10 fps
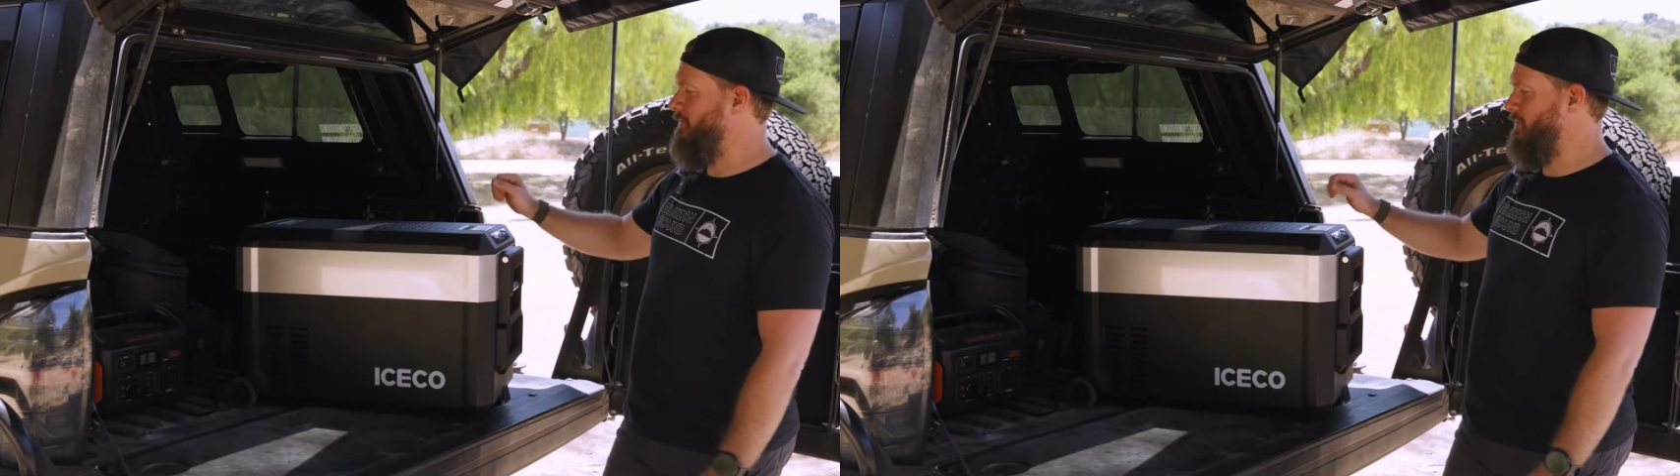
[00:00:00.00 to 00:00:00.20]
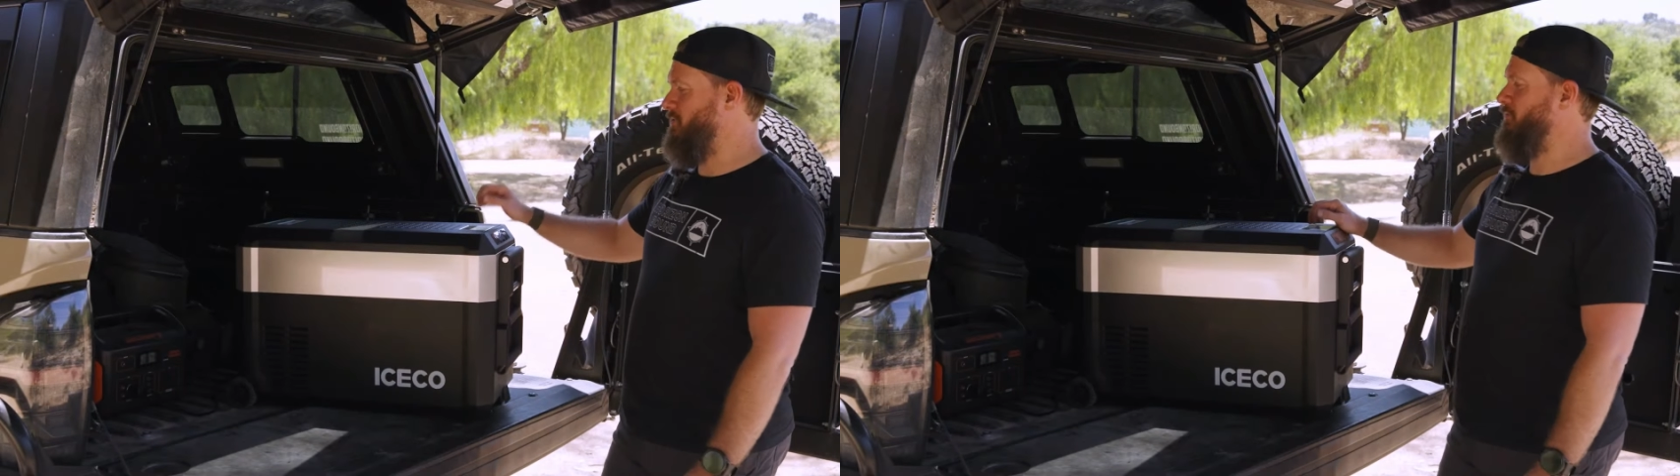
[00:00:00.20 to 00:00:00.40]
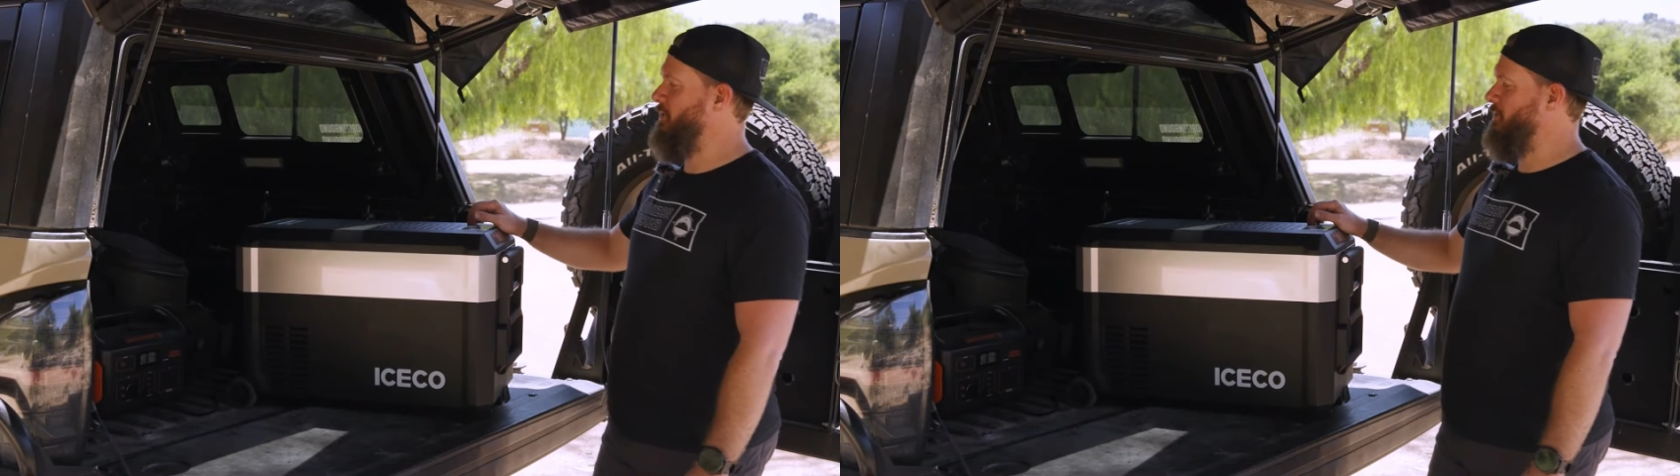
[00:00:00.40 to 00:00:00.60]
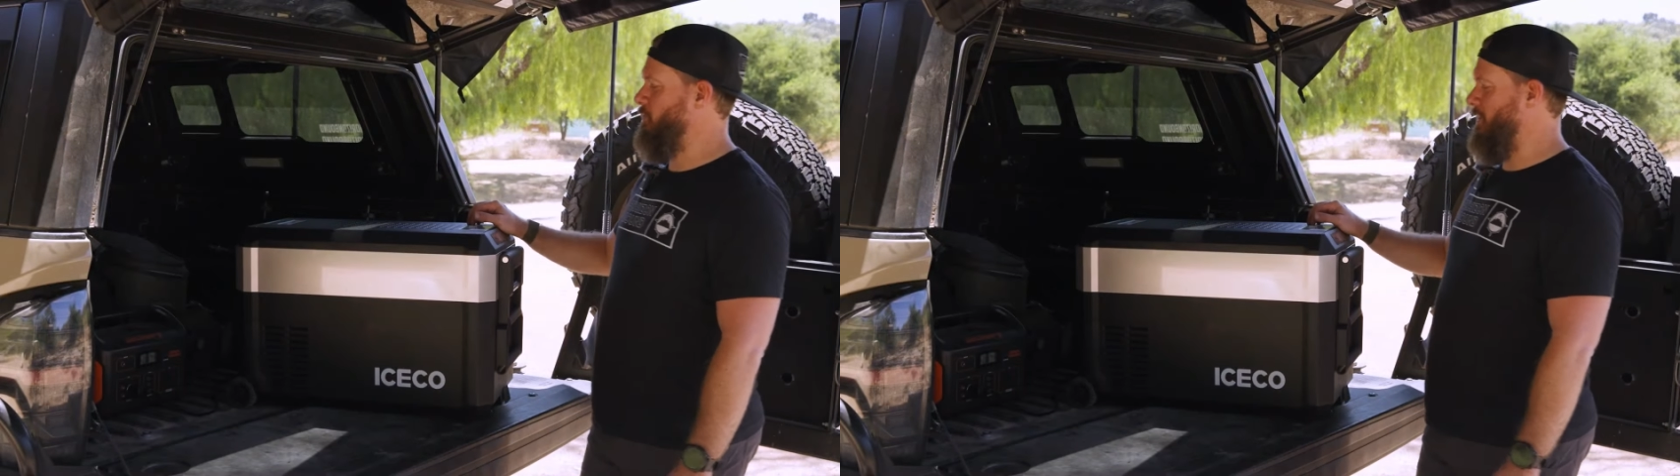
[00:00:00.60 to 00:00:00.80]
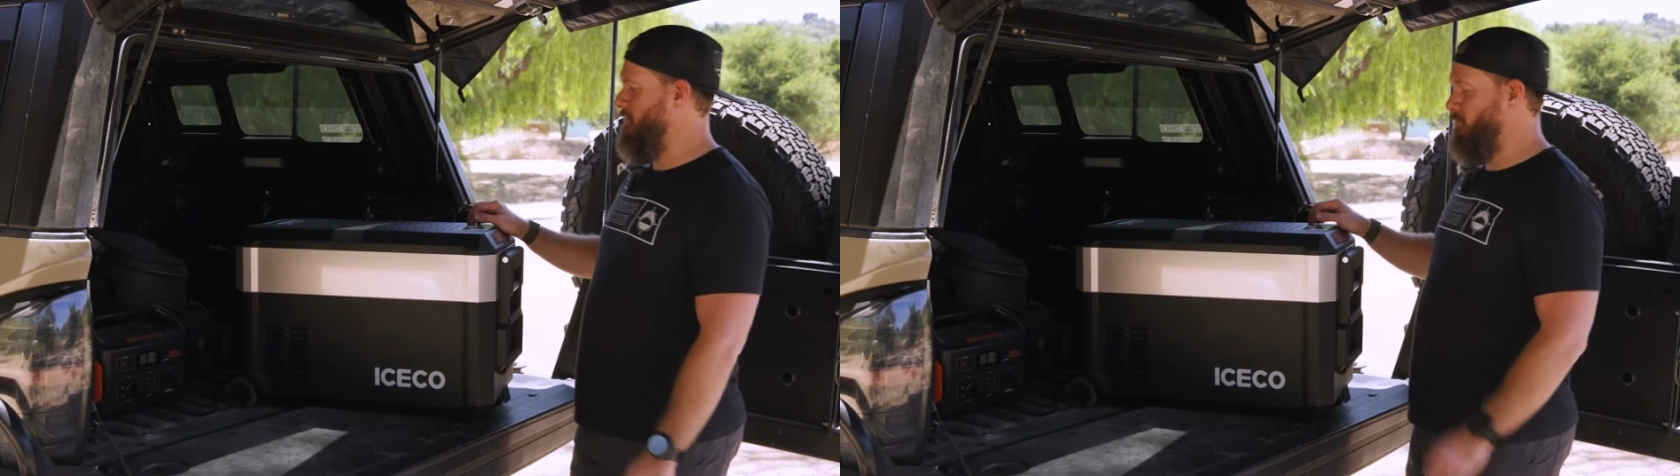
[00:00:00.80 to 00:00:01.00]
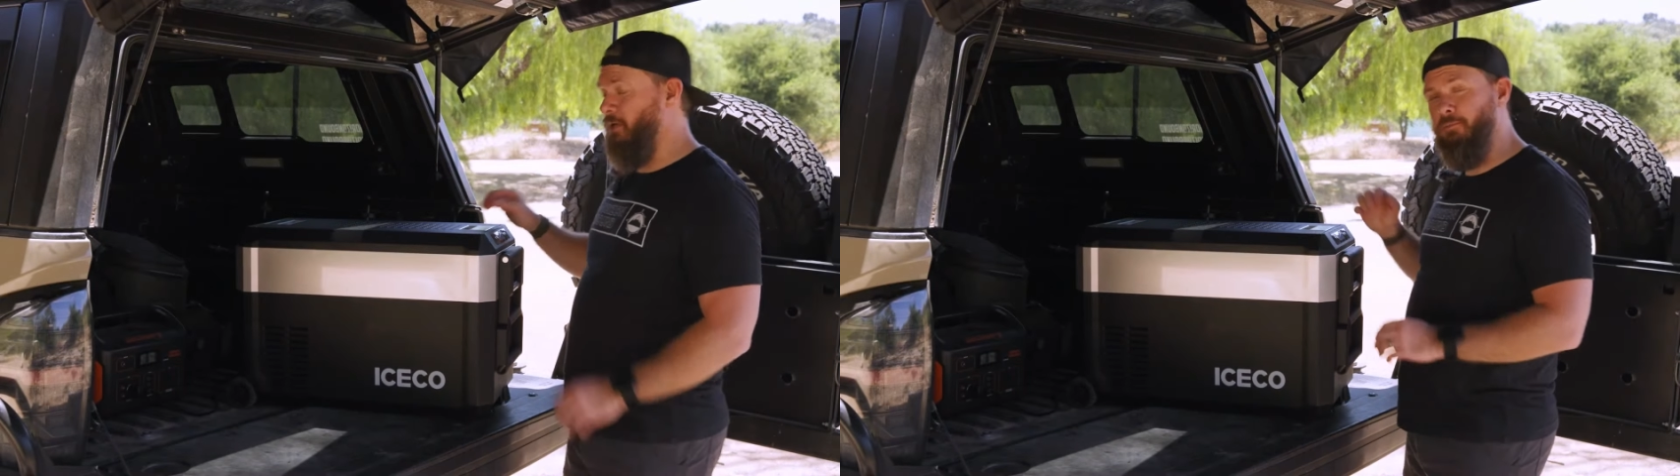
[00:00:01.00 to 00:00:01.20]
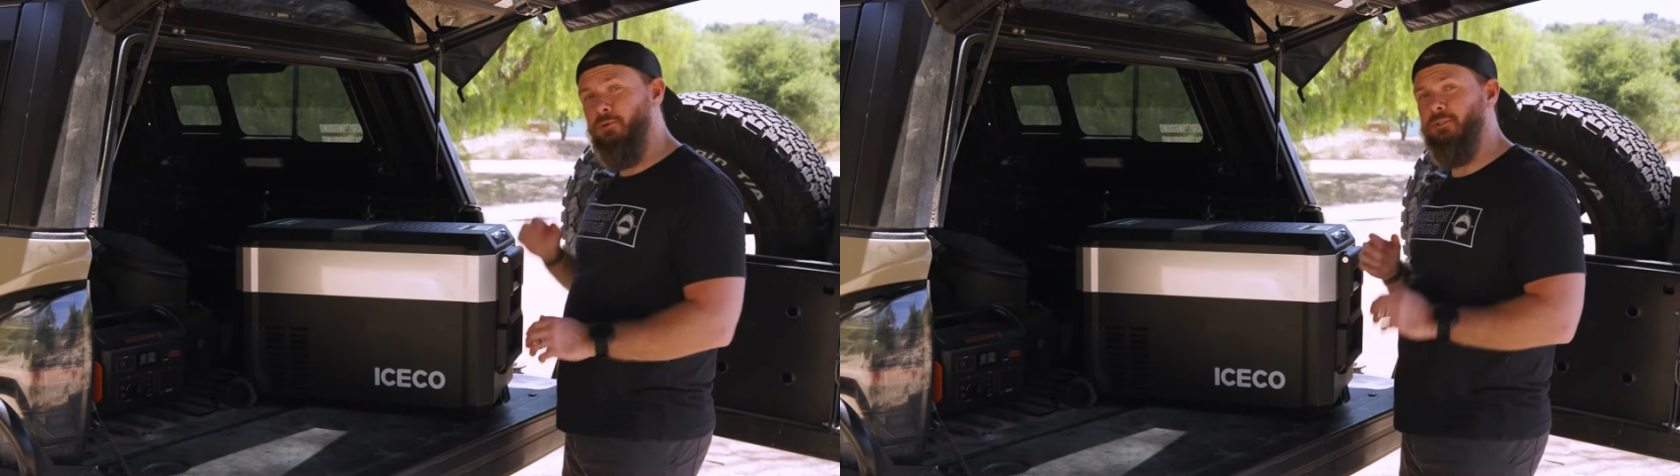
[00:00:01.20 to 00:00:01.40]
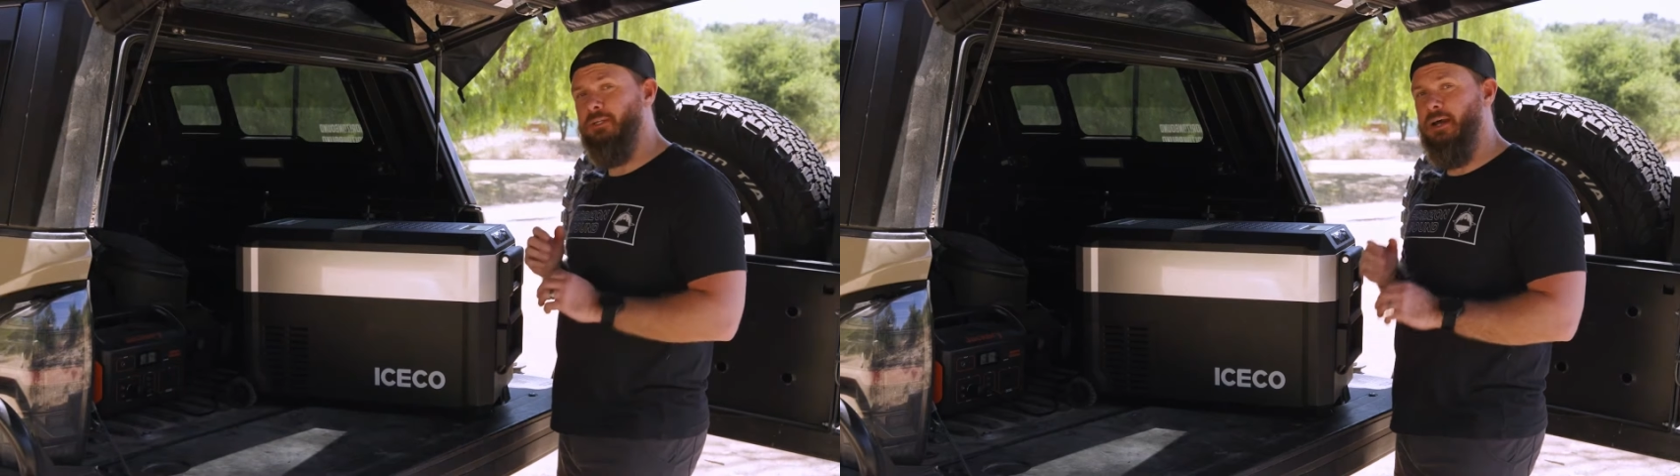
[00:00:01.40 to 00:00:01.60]
this fridge was when I
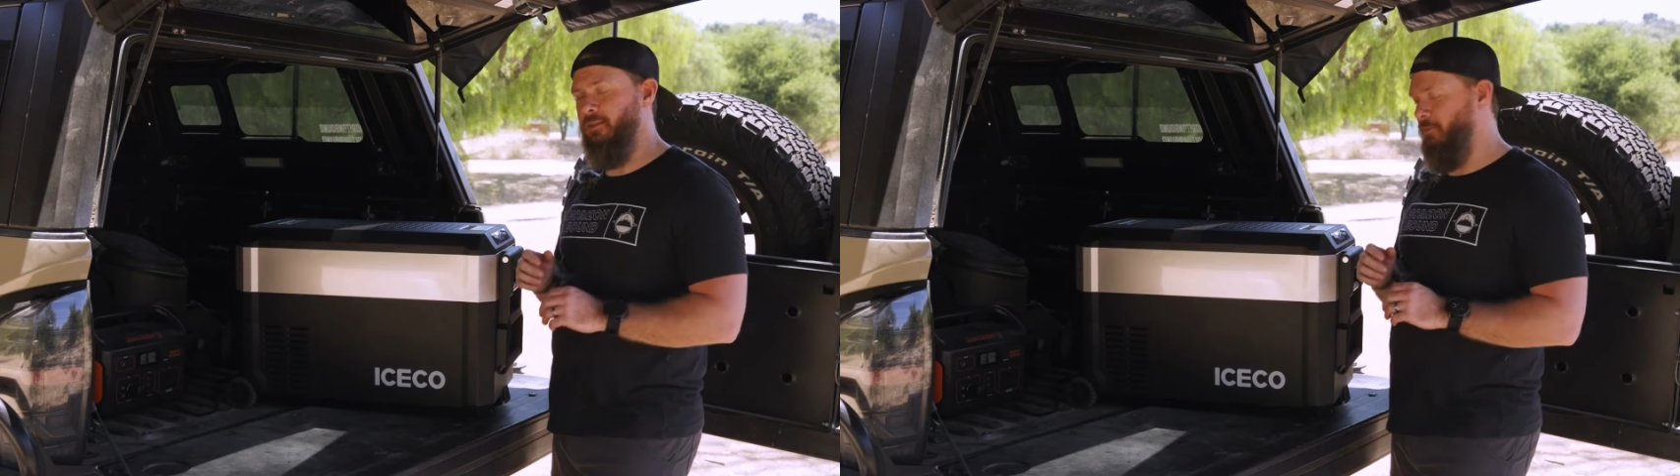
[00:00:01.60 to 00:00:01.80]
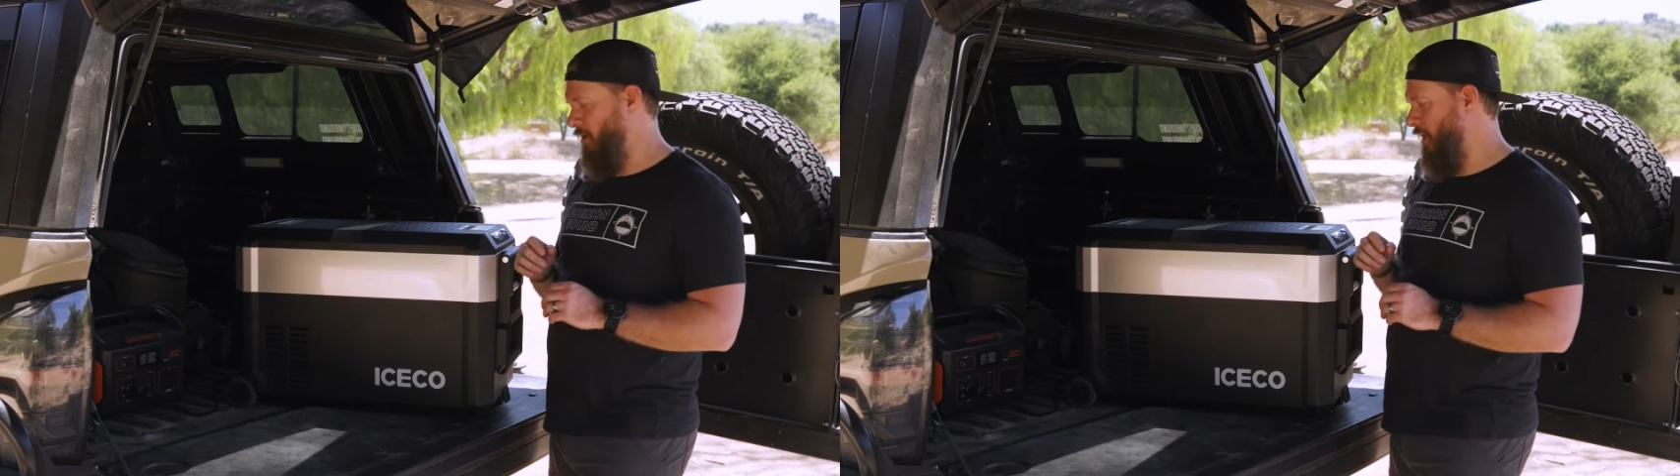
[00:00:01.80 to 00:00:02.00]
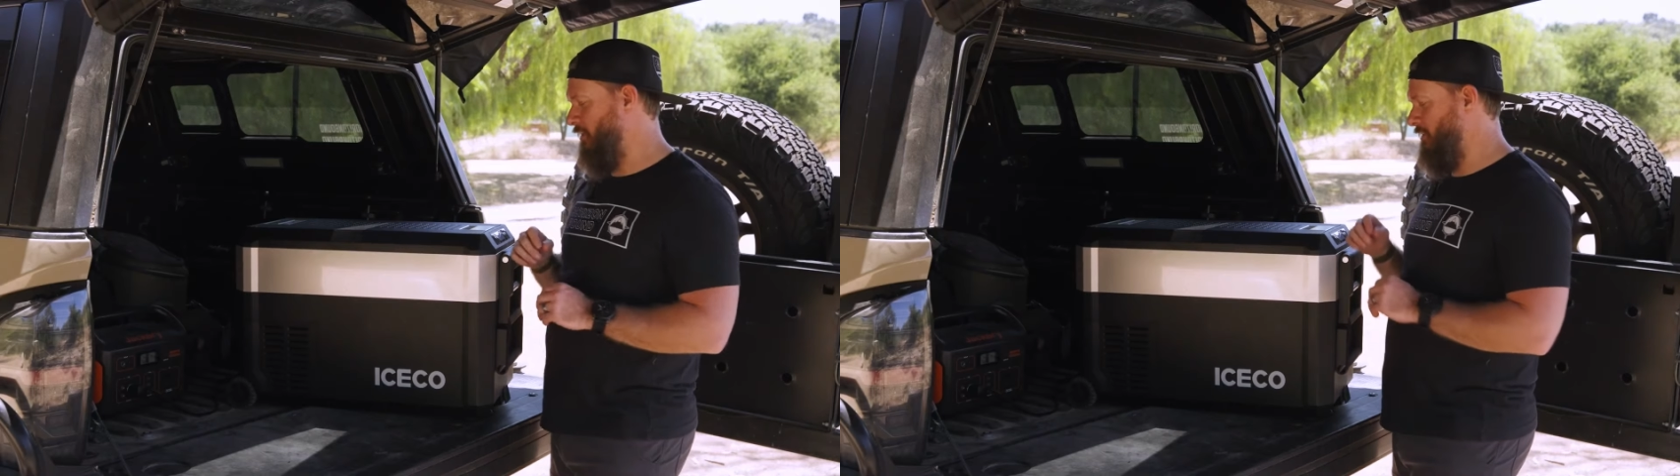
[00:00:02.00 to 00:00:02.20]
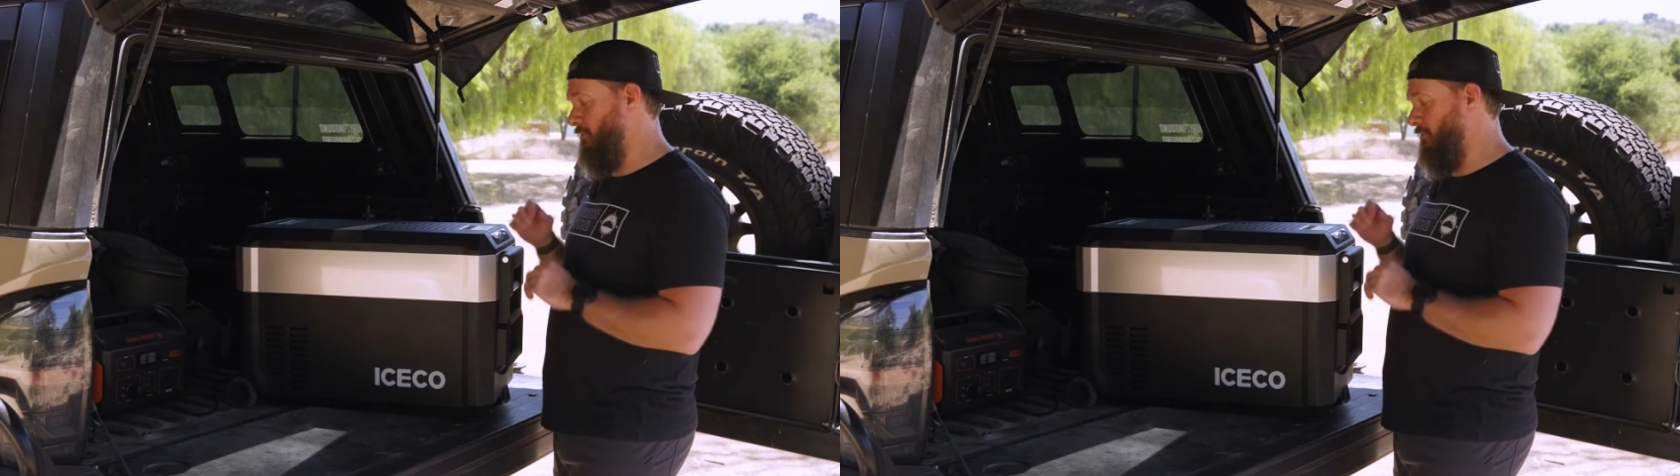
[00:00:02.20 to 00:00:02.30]
pulled it out of the box.